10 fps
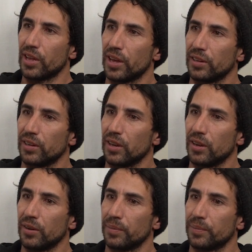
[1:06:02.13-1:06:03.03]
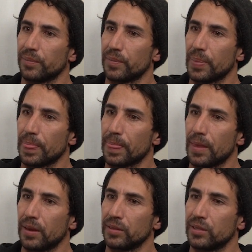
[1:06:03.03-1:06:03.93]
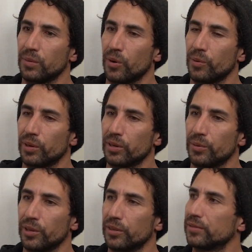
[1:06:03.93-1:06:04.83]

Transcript: that and see what we can do with it.